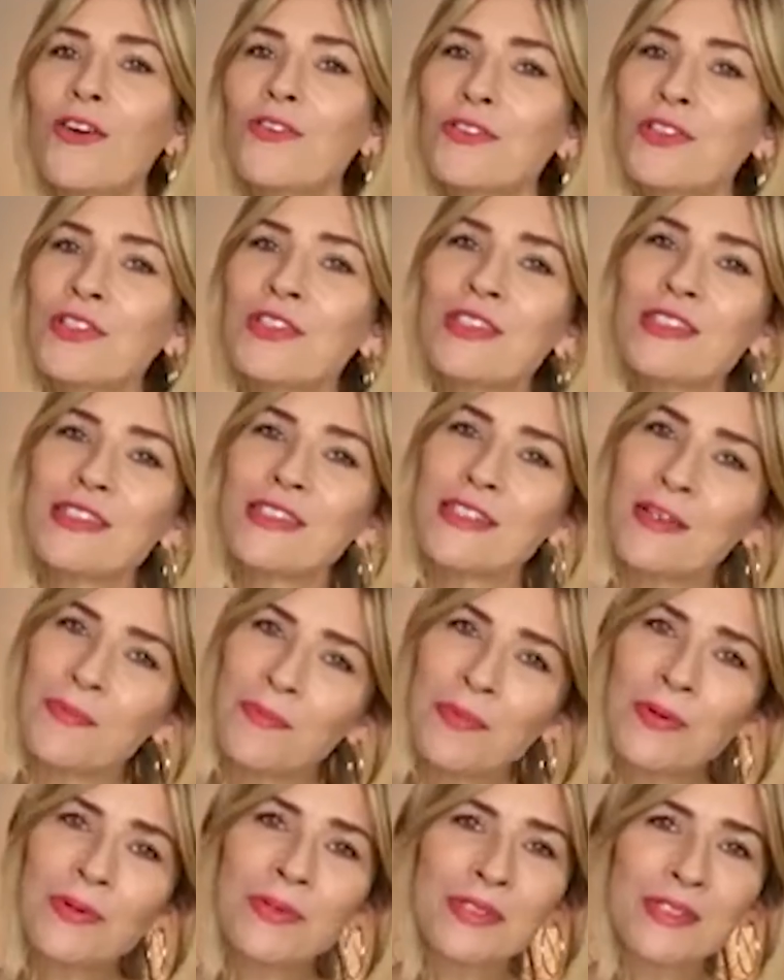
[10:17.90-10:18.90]
Often the
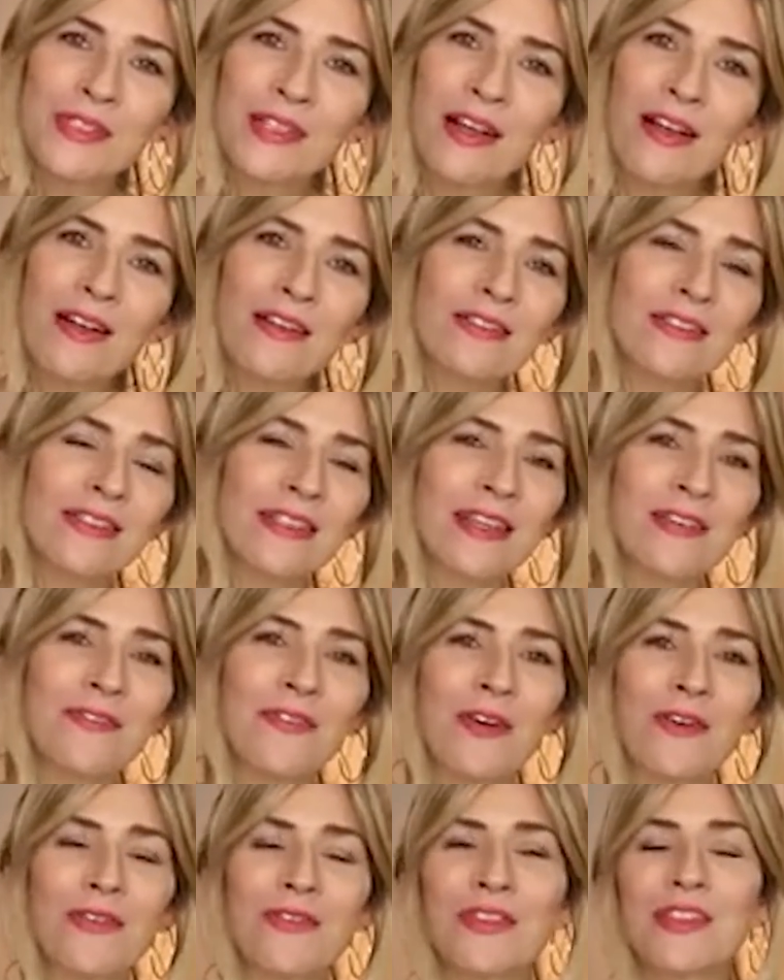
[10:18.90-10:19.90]
simple styles give
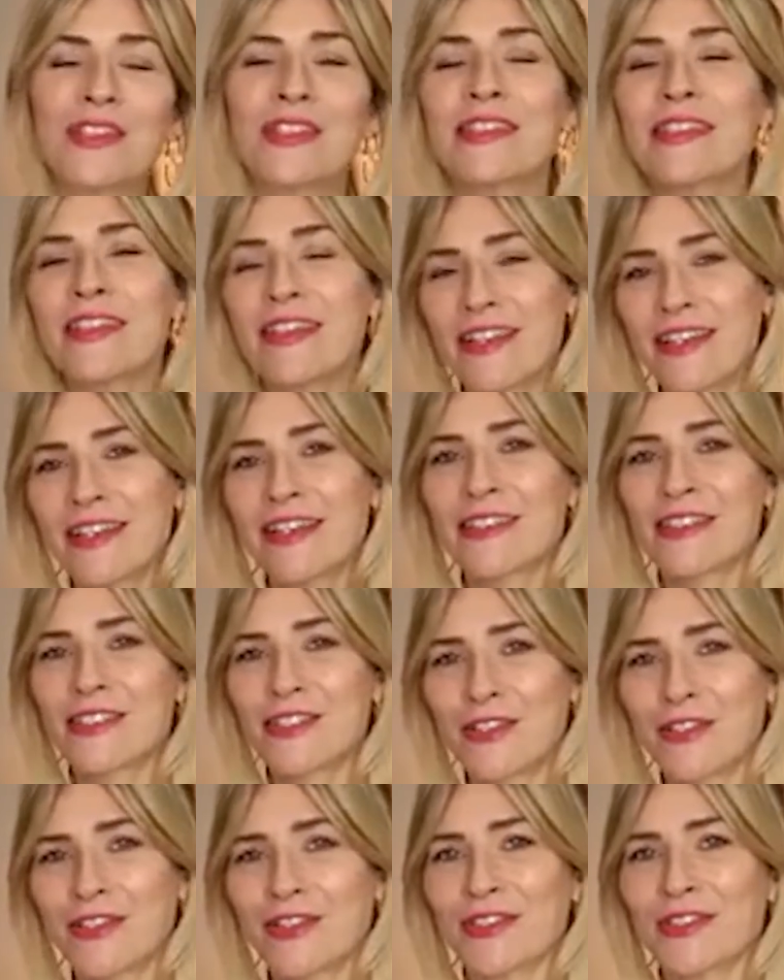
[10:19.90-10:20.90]
off the chicest
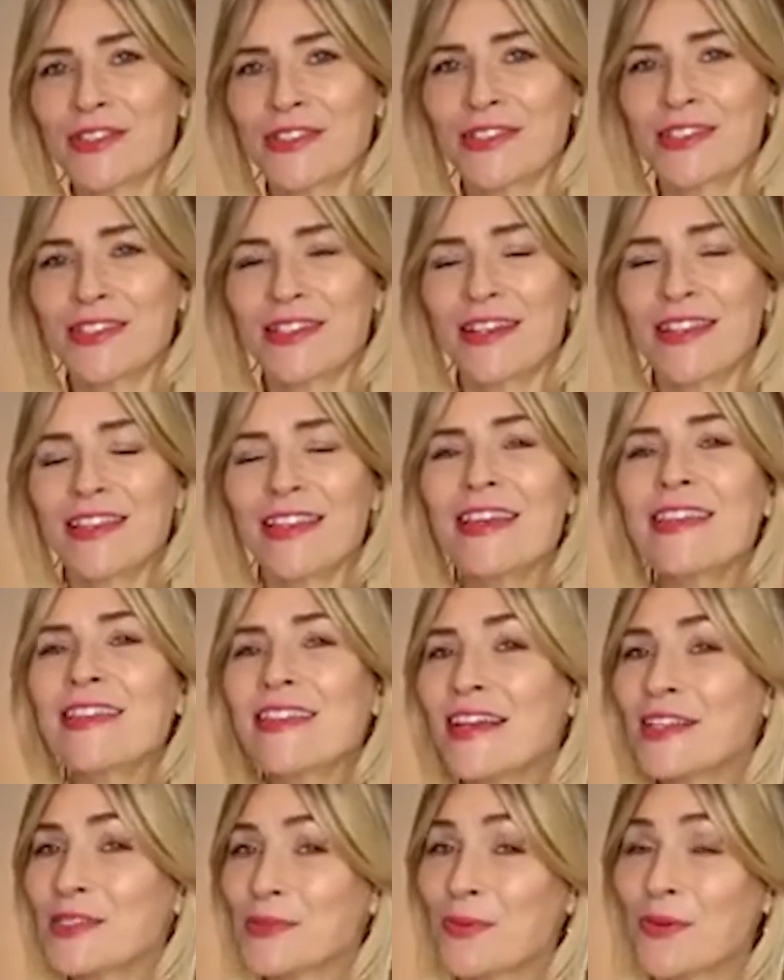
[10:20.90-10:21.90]
looks, and I think
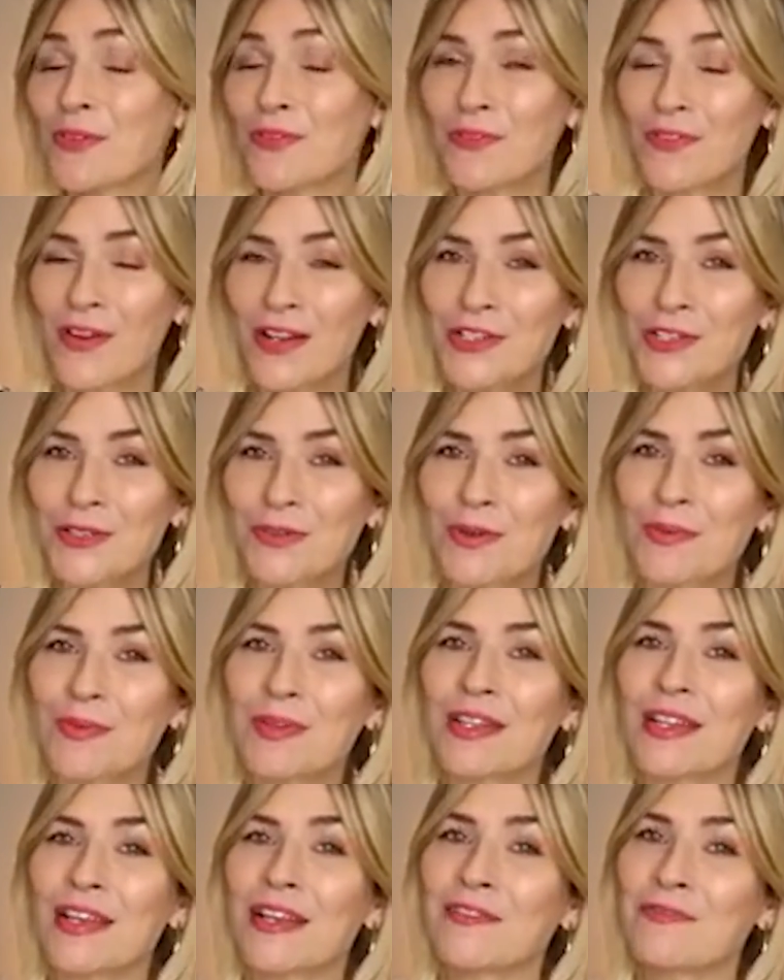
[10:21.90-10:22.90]
that's what French
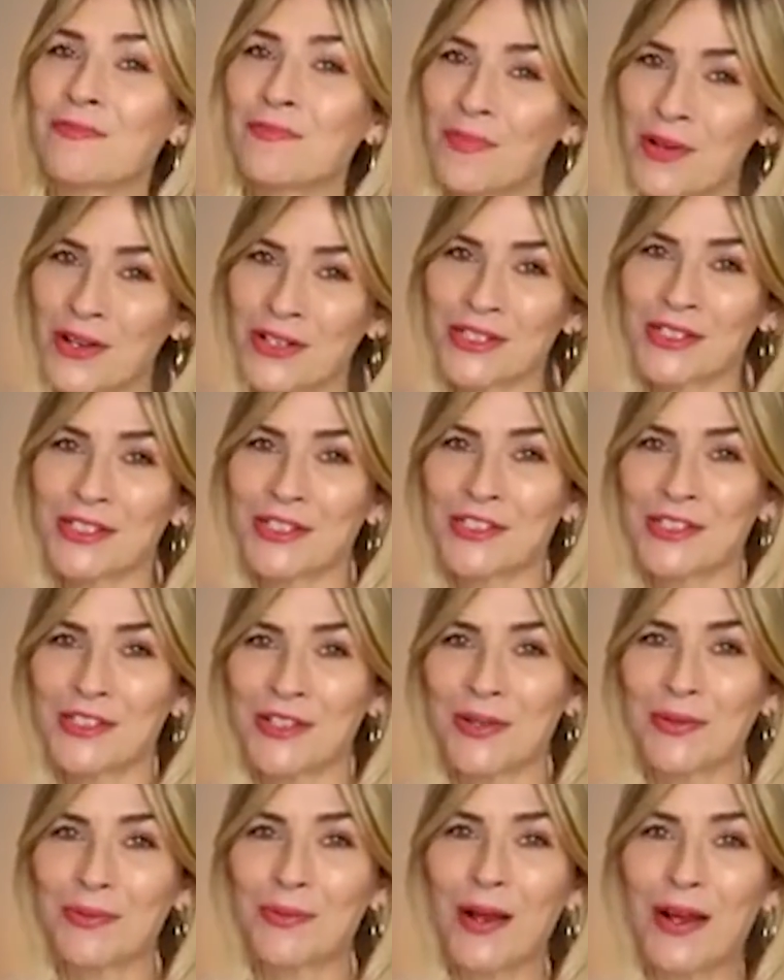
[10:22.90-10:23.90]
women have mastered
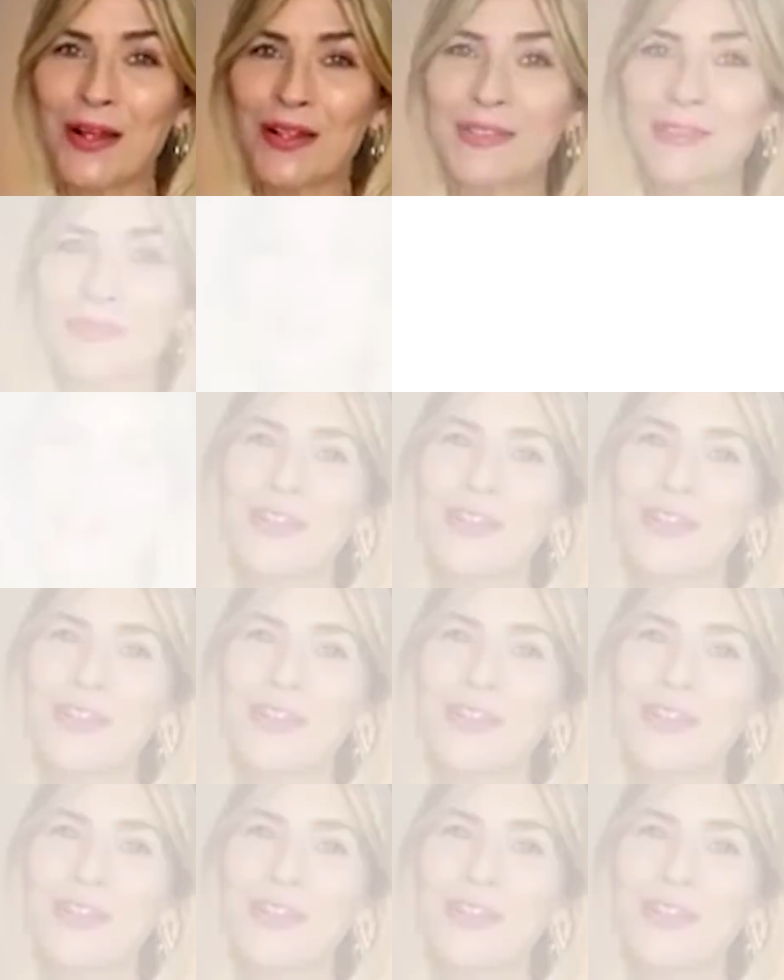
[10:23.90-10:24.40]
so well.